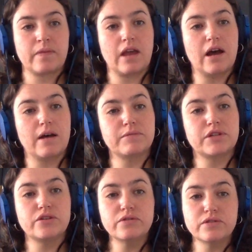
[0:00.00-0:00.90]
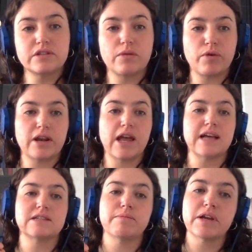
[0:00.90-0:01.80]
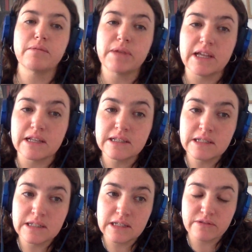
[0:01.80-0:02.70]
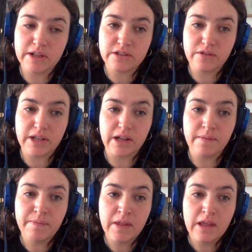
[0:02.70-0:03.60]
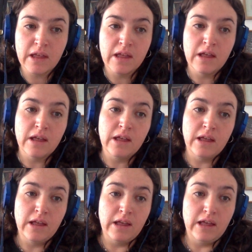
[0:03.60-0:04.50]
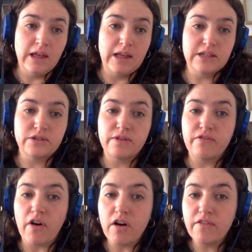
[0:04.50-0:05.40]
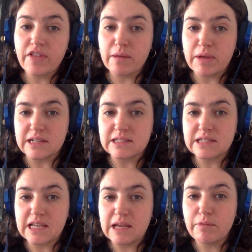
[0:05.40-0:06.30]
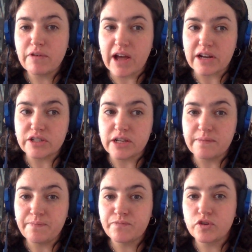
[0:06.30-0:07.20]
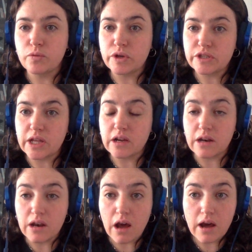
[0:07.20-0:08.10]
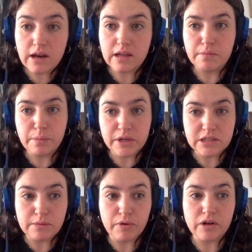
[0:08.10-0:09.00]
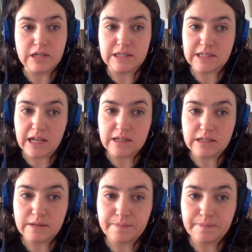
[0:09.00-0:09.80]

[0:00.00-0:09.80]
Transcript: To use someone as a mere means, this writes O'Neill, is to involve them in a scheme of action to which they could not in principle consent.